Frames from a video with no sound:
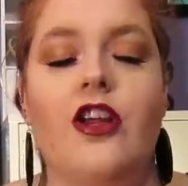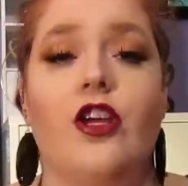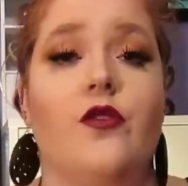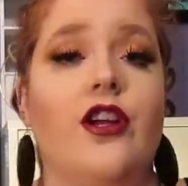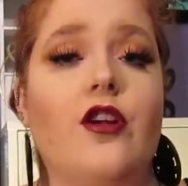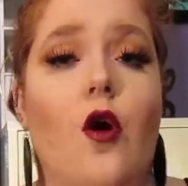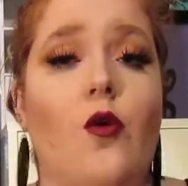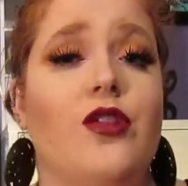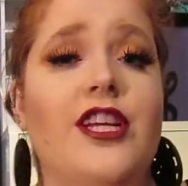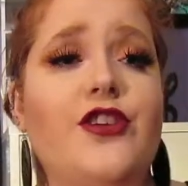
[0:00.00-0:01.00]
You can
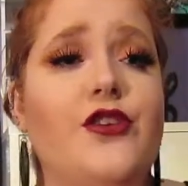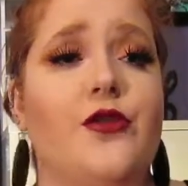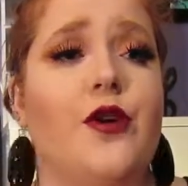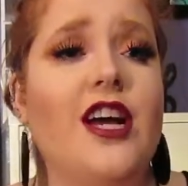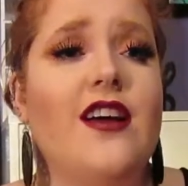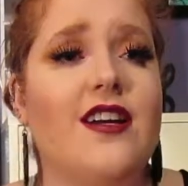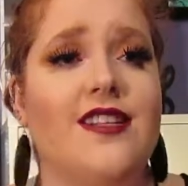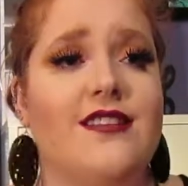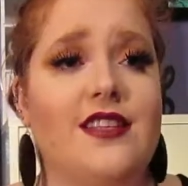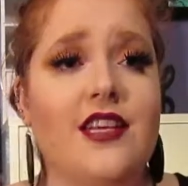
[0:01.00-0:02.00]
only do
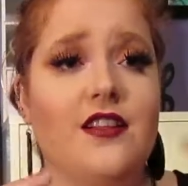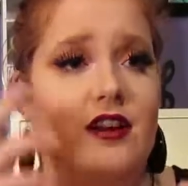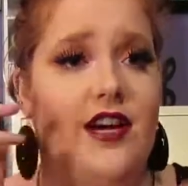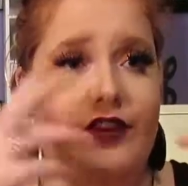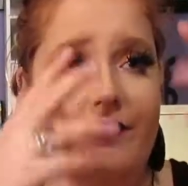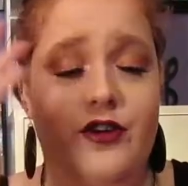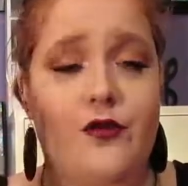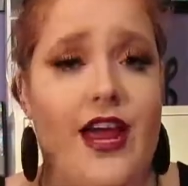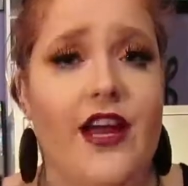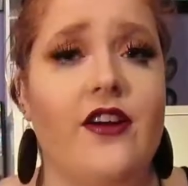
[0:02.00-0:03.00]
concealer in a few
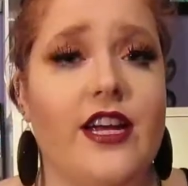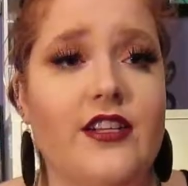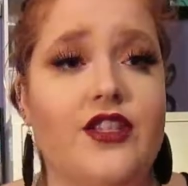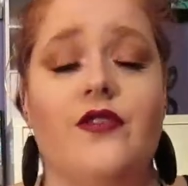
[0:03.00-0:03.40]
areas.